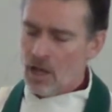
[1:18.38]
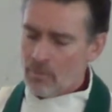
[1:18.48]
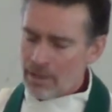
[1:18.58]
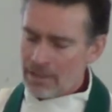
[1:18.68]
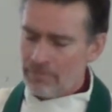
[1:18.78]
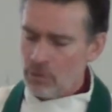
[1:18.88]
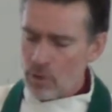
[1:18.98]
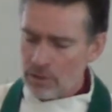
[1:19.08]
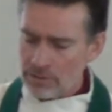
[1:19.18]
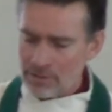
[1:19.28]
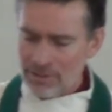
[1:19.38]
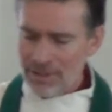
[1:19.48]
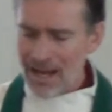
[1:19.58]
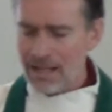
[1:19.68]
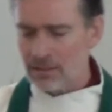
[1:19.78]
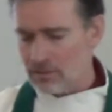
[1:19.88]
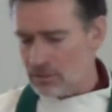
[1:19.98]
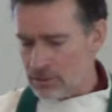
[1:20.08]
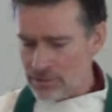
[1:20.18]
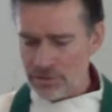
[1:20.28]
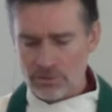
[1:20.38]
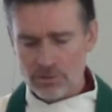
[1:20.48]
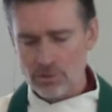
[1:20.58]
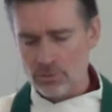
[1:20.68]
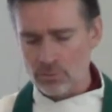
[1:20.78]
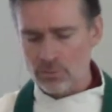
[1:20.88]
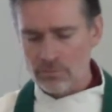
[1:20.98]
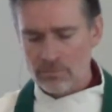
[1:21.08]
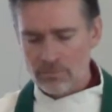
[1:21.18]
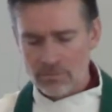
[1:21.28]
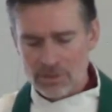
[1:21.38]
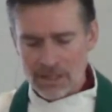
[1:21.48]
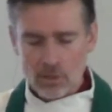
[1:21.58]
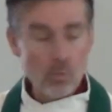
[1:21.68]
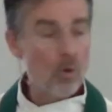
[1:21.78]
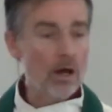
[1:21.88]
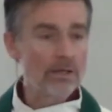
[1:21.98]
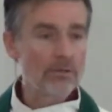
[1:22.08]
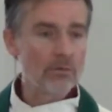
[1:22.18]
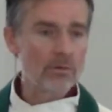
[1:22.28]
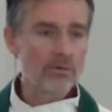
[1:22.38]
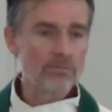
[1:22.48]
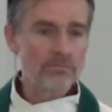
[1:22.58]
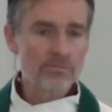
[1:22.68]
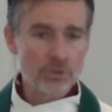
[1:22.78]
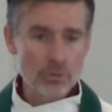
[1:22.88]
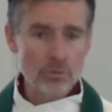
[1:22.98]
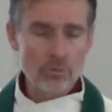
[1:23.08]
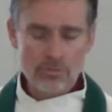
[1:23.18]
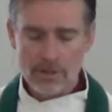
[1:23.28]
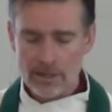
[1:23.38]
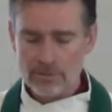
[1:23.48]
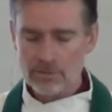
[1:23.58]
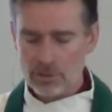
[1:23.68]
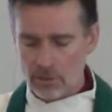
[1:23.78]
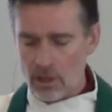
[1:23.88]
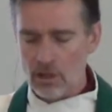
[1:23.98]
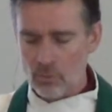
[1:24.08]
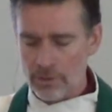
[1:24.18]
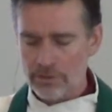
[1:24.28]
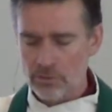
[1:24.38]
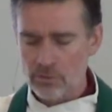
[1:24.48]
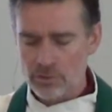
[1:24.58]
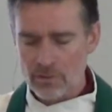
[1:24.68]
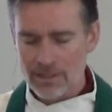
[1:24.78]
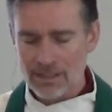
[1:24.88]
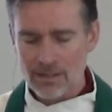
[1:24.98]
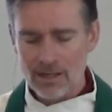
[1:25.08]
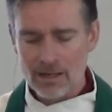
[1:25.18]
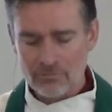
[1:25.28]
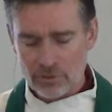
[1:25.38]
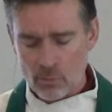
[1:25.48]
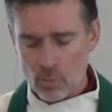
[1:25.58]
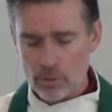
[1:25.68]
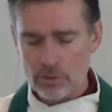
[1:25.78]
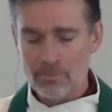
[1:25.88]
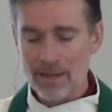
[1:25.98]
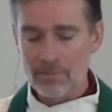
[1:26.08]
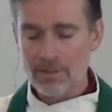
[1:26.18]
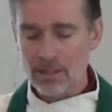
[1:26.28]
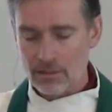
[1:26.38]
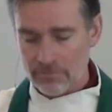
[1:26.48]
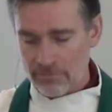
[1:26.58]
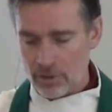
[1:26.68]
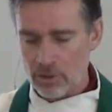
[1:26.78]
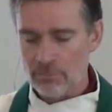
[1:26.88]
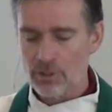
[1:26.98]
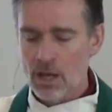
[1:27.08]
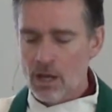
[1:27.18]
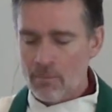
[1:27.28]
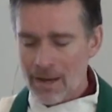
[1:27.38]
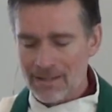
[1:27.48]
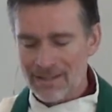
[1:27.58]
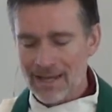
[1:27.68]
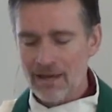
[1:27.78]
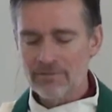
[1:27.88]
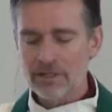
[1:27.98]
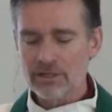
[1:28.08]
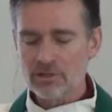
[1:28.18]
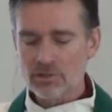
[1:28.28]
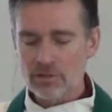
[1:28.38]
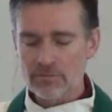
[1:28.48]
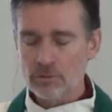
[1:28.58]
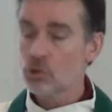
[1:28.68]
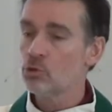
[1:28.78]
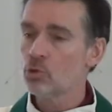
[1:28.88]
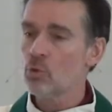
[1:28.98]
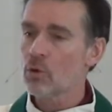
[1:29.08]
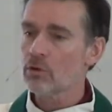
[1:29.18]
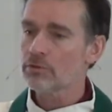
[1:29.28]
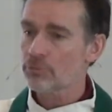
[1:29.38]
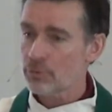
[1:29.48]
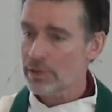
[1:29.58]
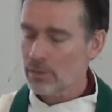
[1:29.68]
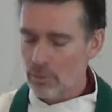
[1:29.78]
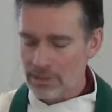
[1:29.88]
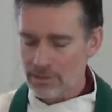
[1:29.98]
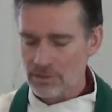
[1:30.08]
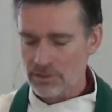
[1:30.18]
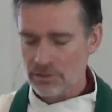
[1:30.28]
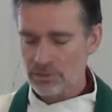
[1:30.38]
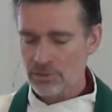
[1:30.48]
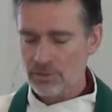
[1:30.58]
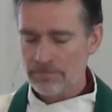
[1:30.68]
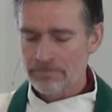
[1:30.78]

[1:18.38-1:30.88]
But if you are not listened to, take one or two others along with you so that every word may be confirmed by the evidence of two or three witnesses.